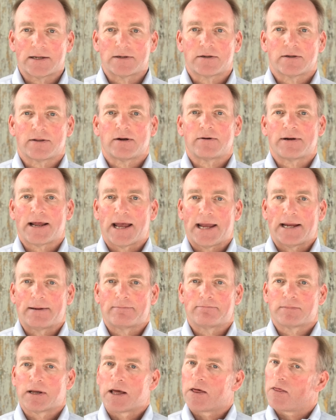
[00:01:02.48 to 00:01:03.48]
into their
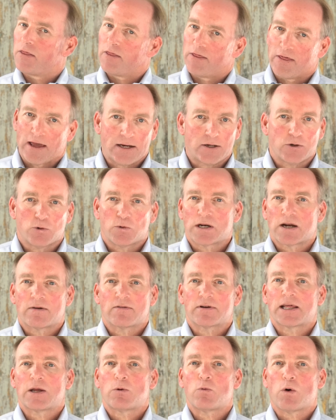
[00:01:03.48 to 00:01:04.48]
name. They do
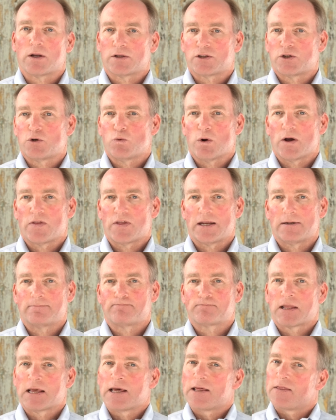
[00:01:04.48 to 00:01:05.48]
whatever they want to with
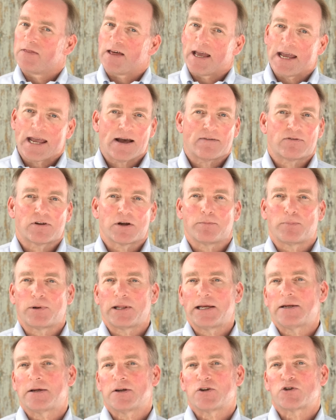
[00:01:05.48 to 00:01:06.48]
it. They have
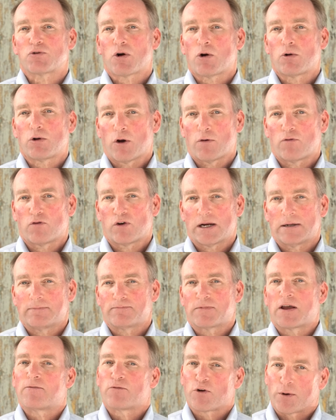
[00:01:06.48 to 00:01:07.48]
complete control over
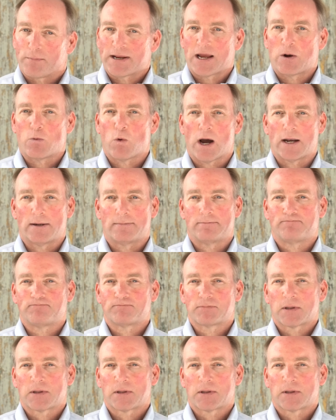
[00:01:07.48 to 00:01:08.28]
it from day one.